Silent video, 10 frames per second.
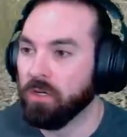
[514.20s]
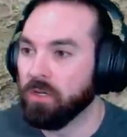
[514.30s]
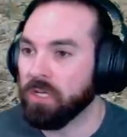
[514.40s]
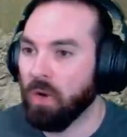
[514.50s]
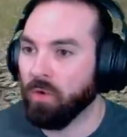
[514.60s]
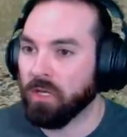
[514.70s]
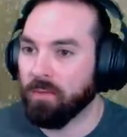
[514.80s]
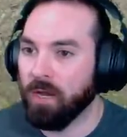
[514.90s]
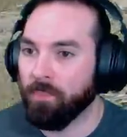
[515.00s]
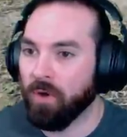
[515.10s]
You got one
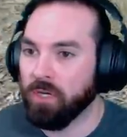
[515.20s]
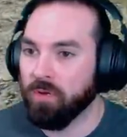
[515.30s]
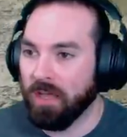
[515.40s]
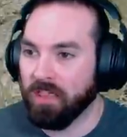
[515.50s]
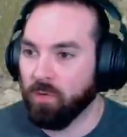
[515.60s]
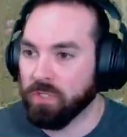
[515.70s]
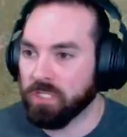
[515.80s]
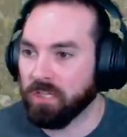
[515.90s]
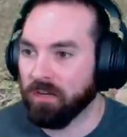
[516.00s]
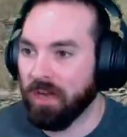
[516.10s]
coming up on you, and I think we just
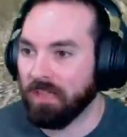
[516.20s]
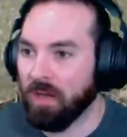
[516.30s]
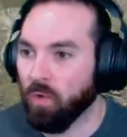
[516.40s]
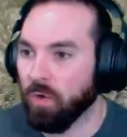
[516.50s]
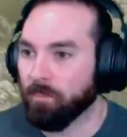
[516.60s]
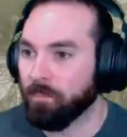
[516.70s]
cleared out that horde.